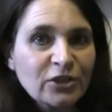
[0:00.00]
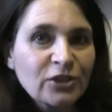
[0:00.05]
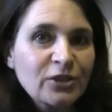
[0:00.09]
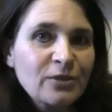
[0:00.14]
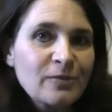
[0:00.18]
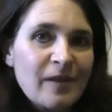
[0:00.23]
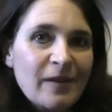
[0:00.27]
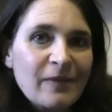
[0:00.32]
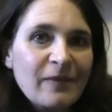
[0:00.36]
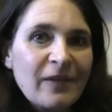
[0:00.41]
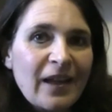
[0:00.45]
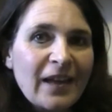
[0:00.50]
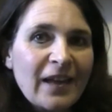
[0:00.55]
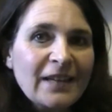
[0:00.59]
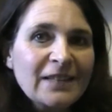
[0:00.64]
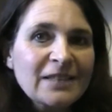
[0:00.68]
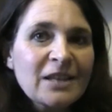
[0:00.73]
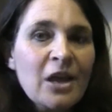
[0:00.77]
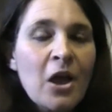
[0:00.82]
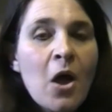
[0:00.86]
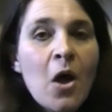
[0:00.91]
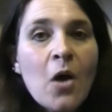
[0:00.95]
to my
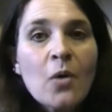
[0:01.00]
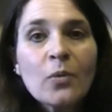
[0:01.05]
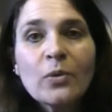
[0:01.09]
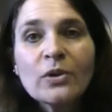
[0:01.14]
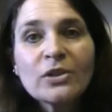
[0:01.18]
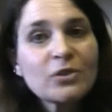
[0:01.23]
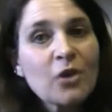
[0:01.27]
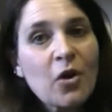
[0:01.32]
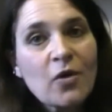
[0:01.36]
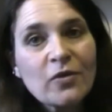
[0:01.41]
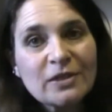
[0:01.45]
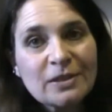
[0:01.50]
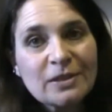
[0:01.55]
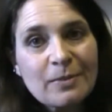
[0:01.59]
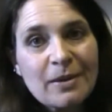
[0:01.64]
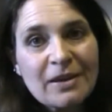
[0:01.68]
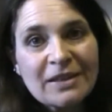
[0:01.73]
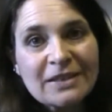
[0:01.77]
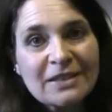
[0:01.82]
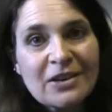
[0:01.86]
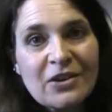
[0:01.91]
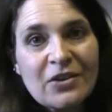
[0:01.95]
plate, which obviously
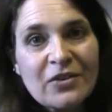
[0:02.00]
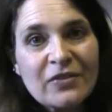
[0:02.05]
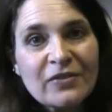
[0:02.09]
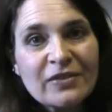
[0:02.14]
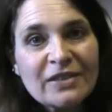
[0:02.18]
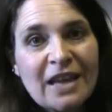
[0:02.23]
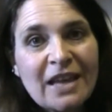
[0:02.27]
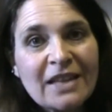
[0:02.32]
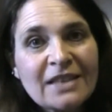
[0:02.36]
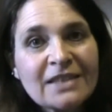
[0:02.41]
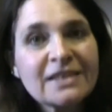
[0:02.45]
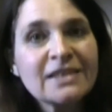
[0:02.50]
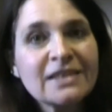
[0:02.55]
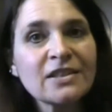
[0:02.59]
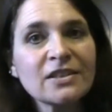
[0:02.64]
makes a lot of sense.